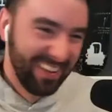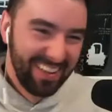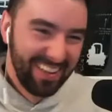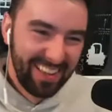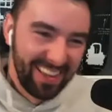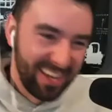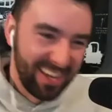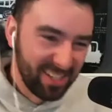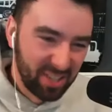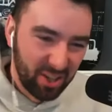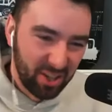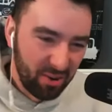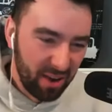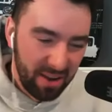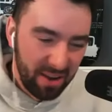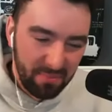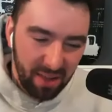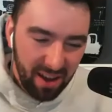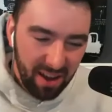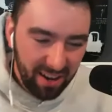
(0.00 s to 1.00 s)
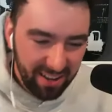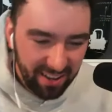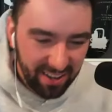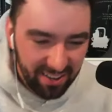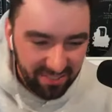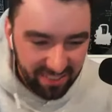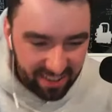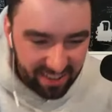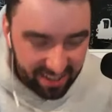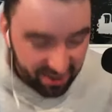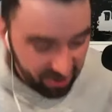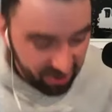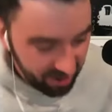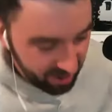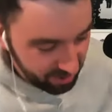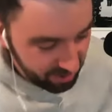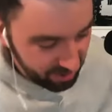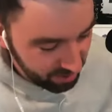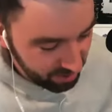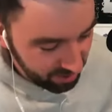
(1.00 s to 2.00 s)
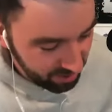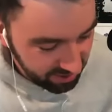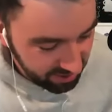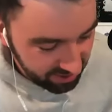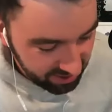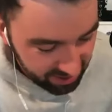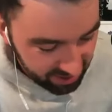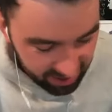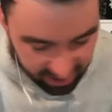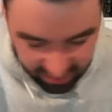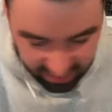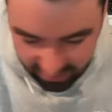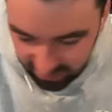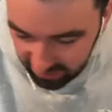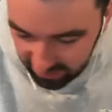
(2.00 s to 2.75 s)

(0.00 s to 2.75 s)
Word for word: down. He's a great marker, man. Detour. Incredible. Yeah. The oh,